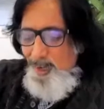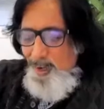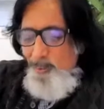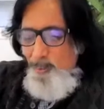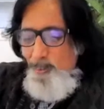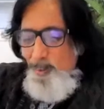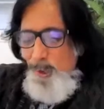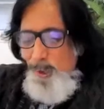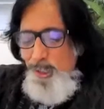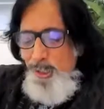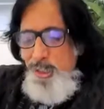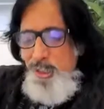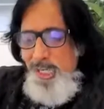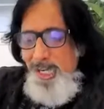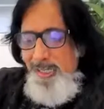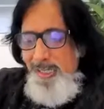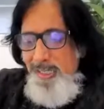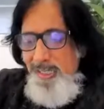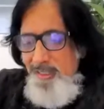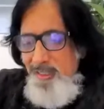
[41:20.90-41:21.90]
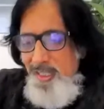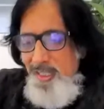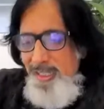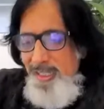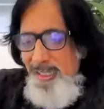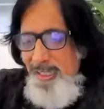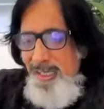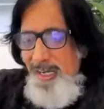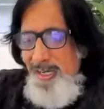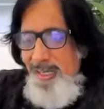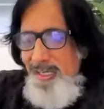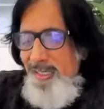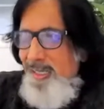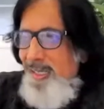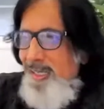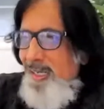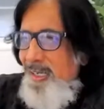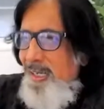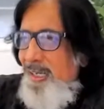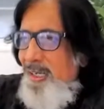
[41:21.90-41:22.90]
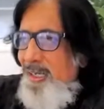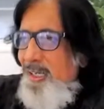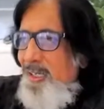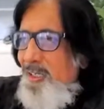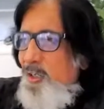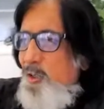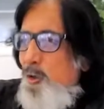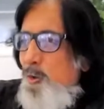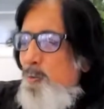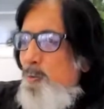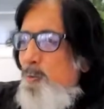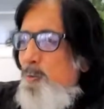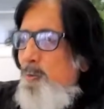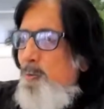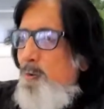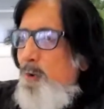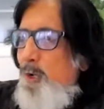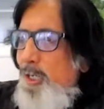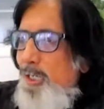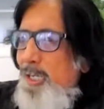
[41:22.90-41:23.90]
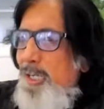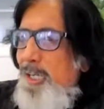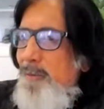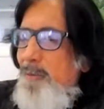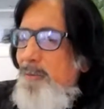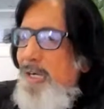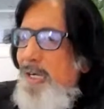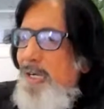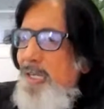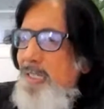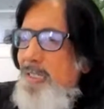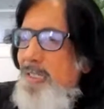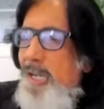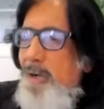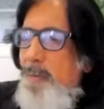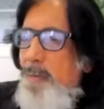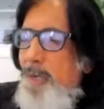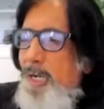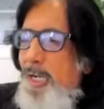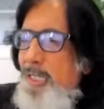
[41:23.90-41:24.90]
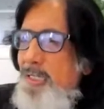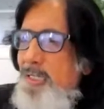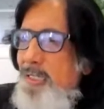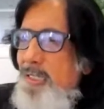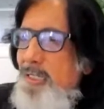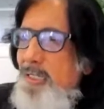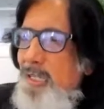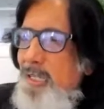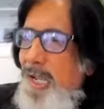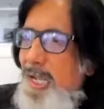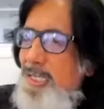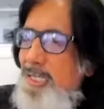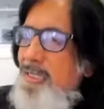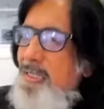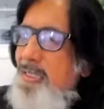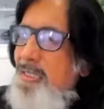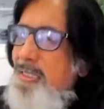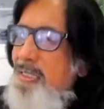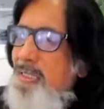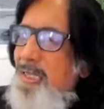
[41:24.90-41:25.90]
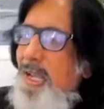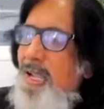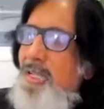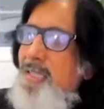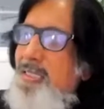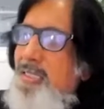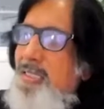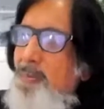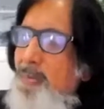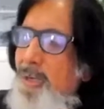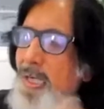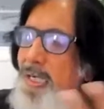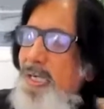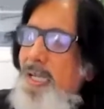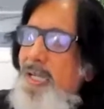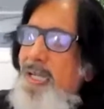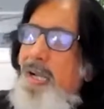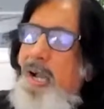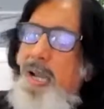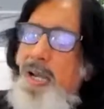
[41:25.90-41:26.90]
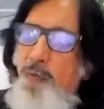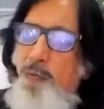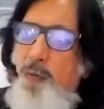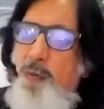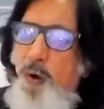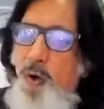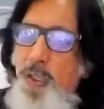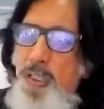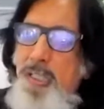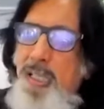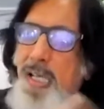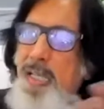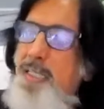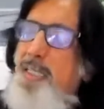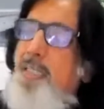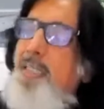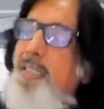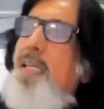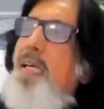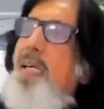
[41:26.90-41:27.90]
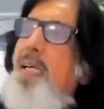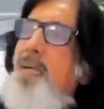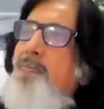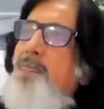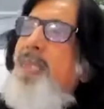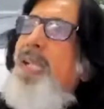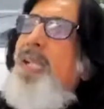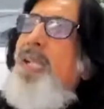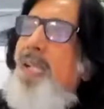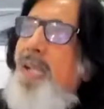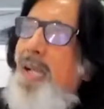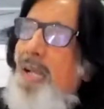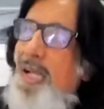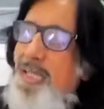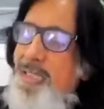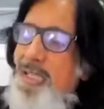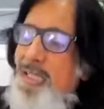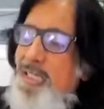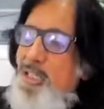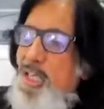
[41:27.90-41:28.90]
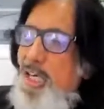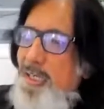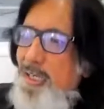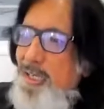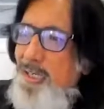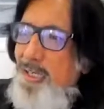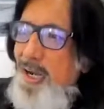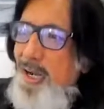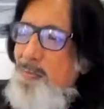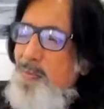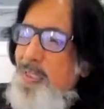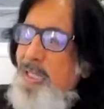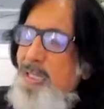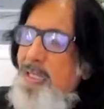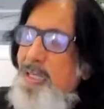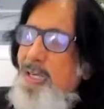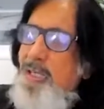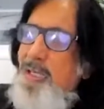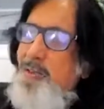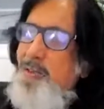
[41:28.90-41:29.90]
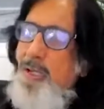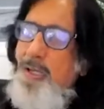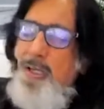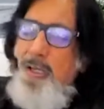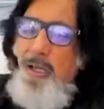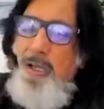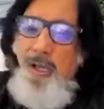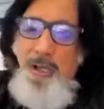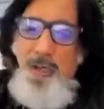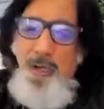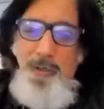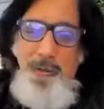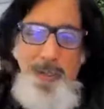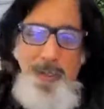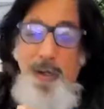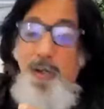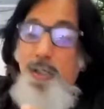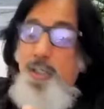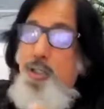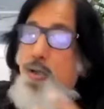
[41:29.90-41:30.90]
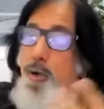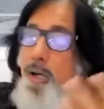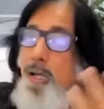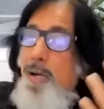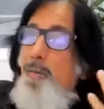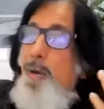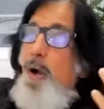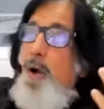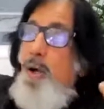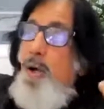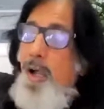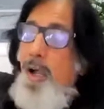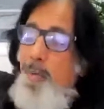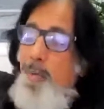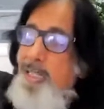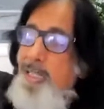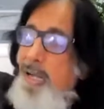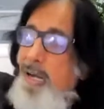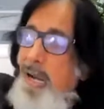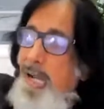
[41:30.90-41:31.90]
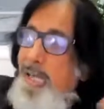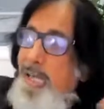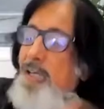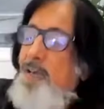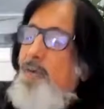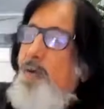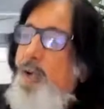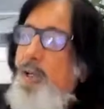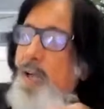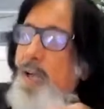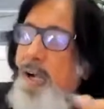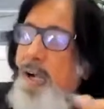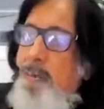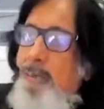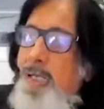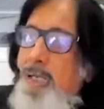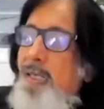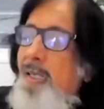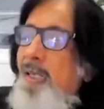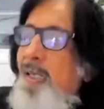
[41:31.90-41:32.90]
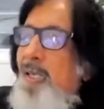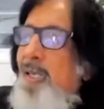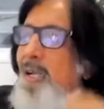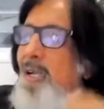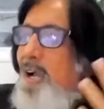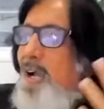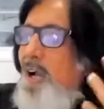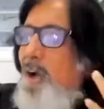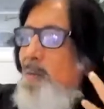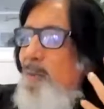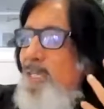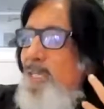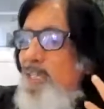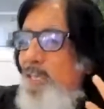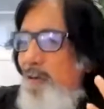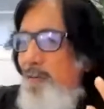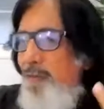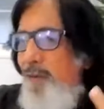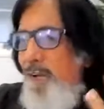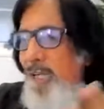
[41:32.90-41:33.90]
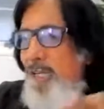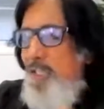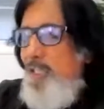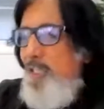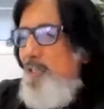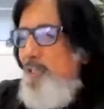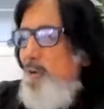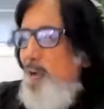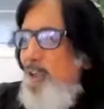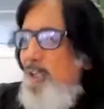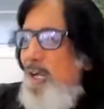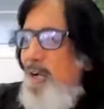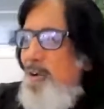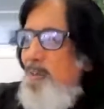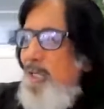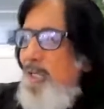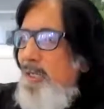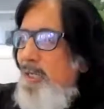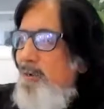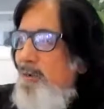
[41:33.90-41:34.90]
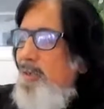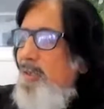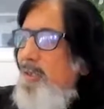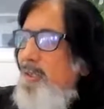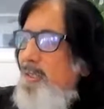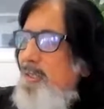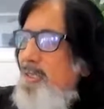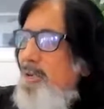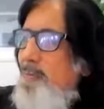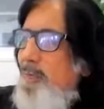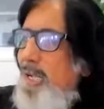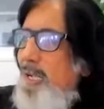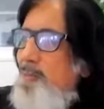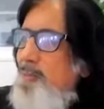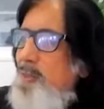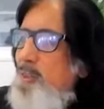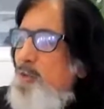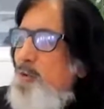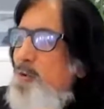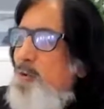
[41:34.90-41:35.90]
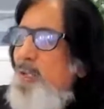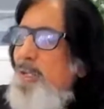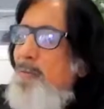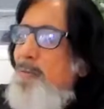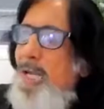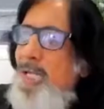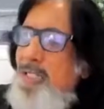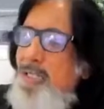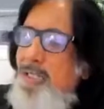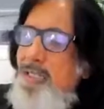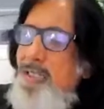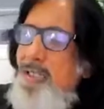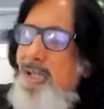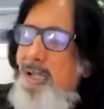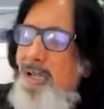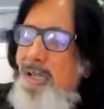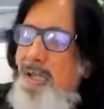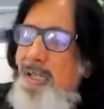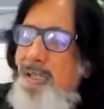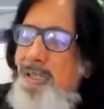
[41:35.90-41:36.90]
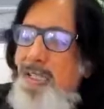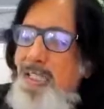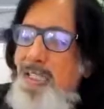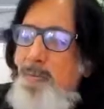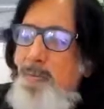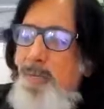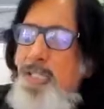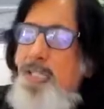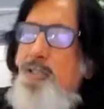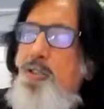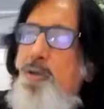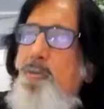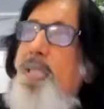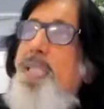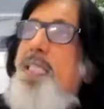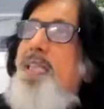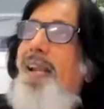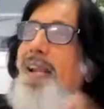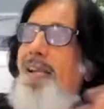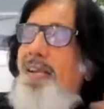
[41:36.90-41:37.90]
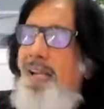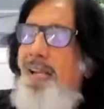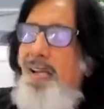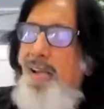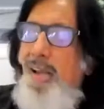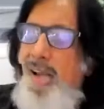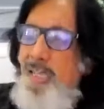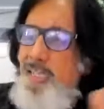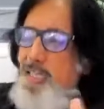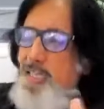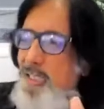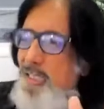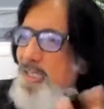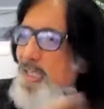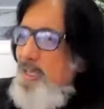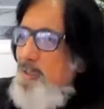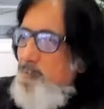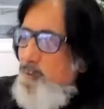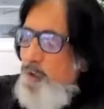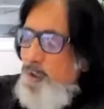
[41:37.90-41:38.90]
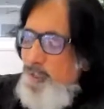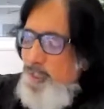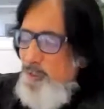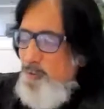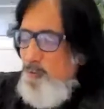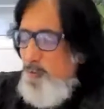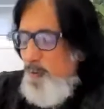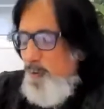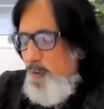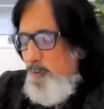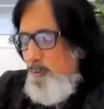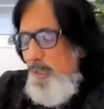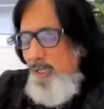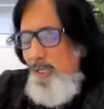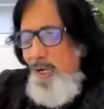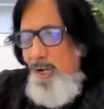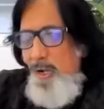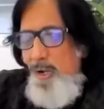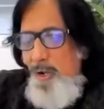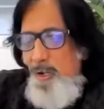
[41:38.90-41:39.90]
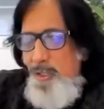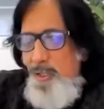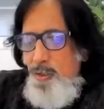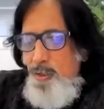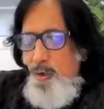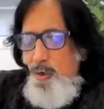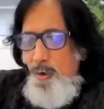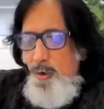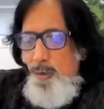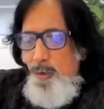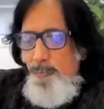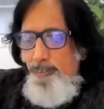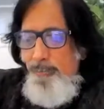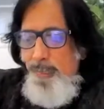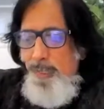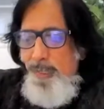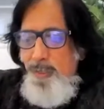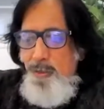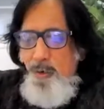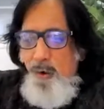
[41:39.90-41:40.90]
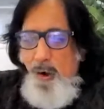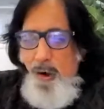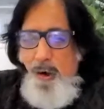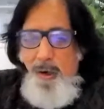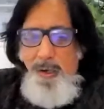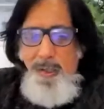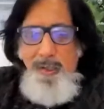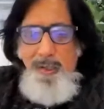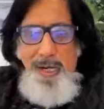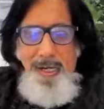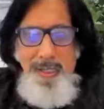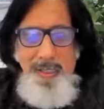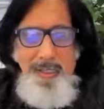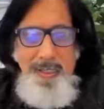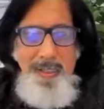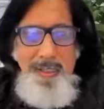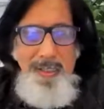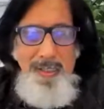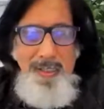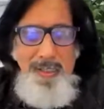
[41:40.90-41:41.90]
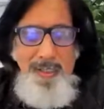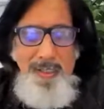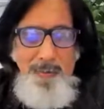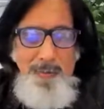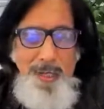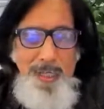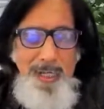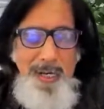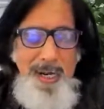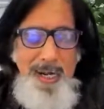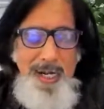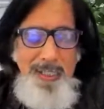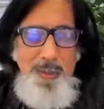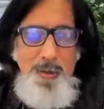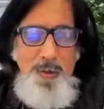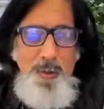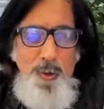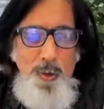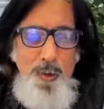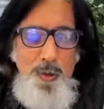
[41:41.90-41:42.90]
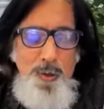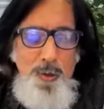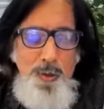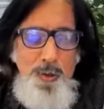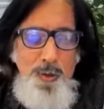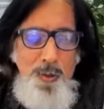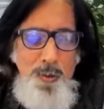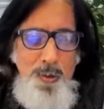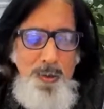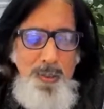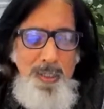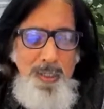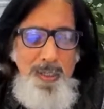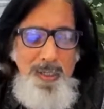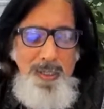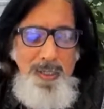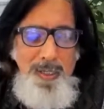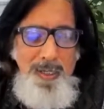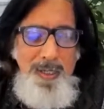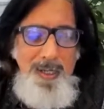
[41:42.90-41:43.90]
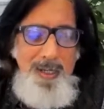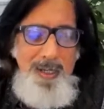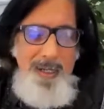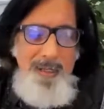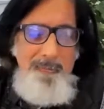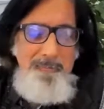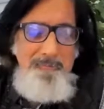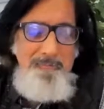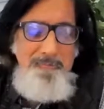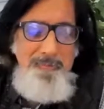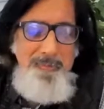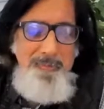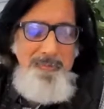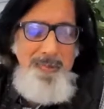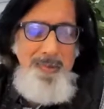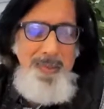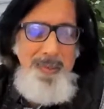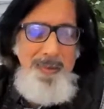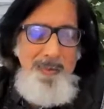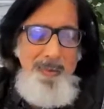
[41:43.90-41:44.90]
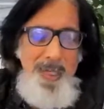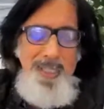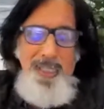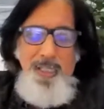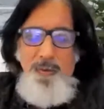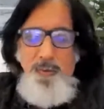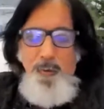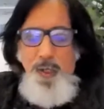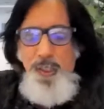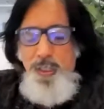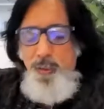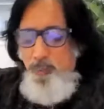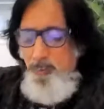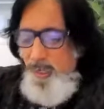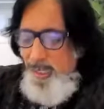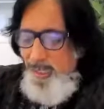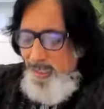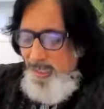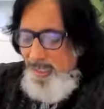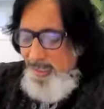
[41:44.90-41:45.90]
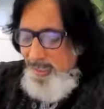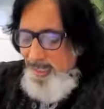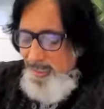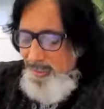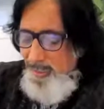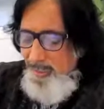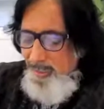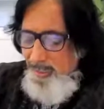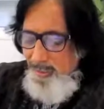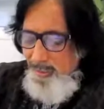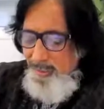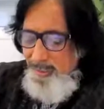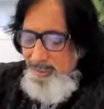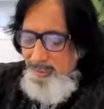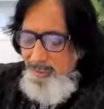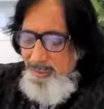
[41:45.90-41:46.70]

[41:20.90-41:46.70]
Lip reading: more challenging, and you would keep getting surprises as the building unfolds, as the shutter comes in, and you're not sure about how much light would come in, how much reflection would come in. Sometimes you would imagine the space to be slightly larger than what it would be. So all that one had to go through, but it was fun, and I think